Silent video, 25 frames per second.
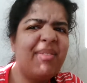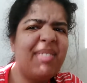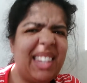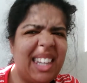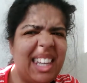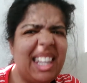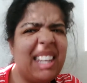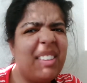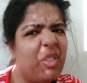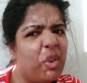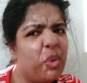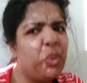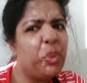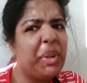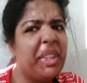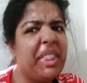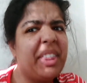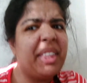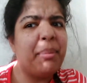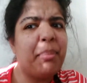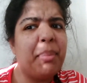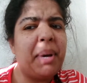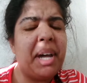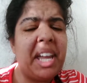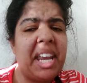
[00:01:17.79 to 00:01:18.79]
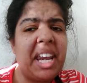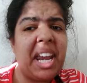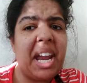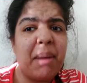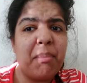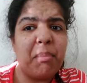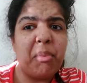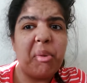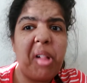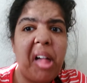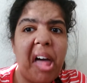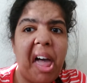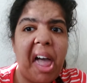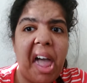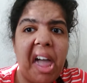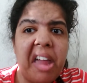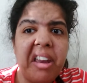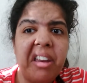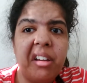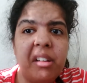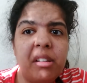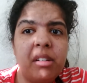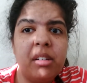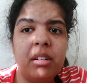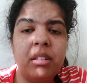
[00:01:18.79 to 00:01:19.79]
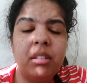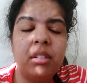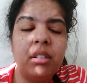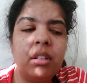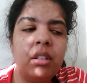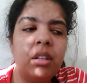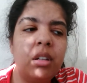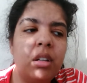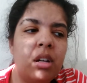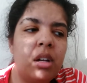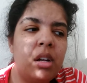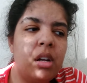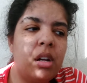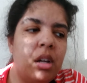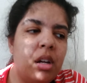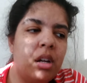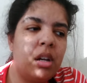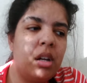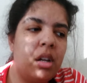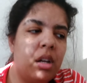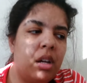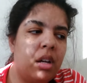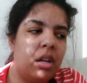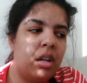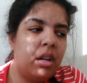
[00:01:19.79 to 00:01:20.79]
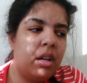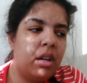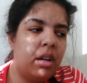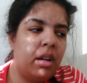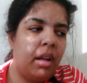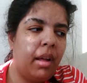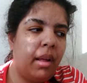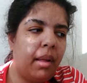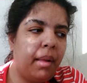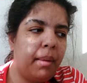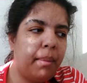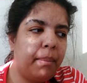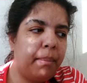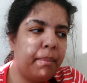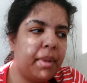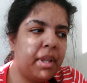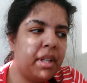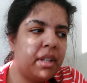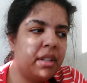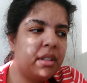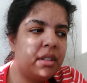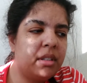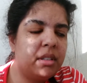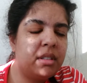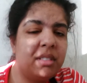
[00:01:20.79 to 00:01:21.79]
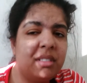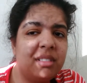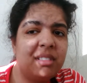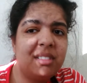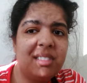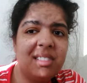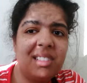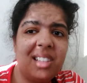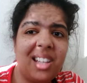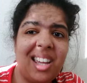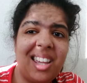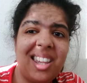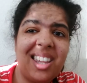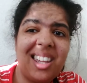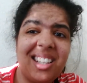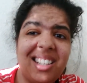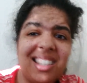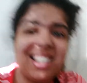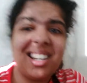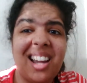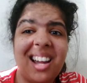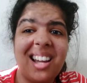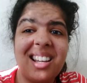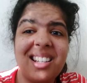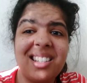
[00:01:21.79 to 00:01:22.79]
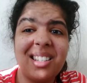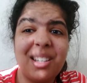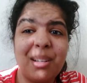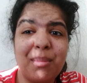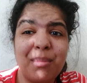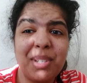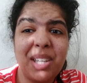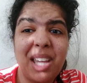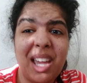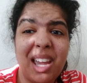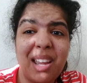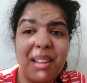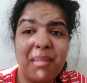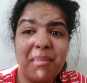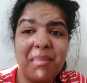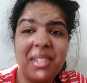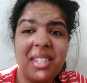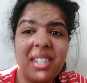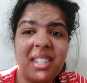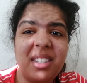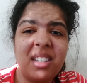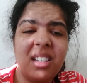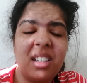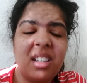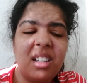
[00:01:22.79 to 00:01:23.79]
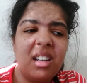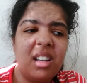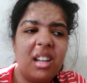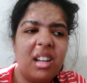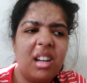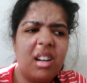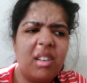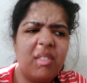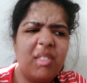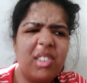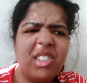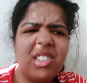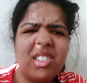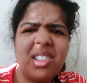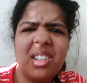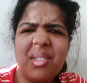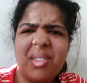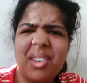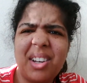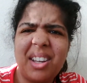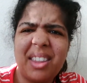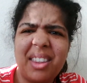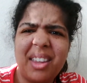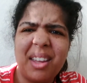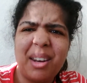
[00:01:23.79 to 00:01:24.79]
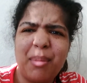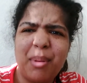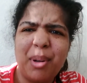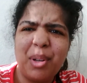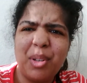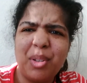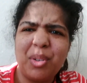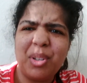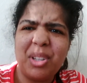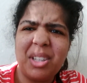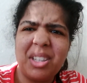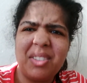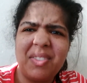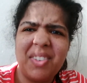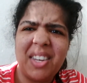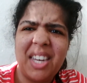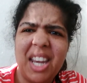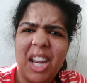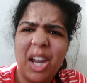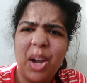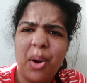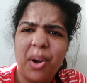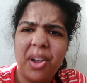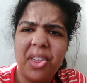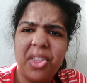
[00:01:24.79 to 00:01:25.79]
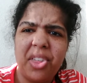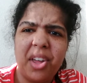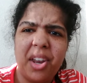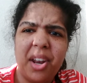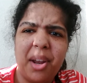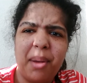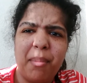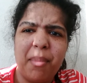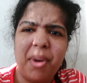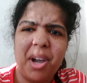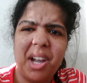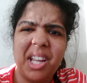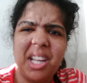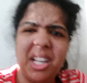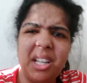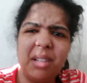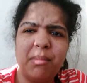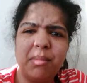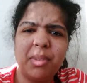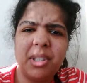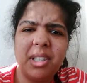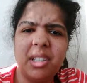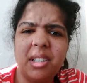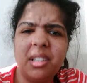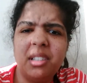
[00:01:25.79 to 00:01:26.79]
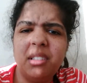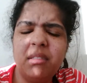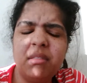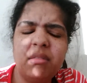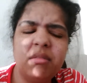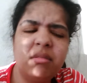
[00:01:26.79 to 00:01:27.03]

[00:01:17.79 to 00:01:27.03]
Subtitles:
Even with the pineapple head. I like to cuss sometimes. Originally, when I thought about doing this video, I thought I might, but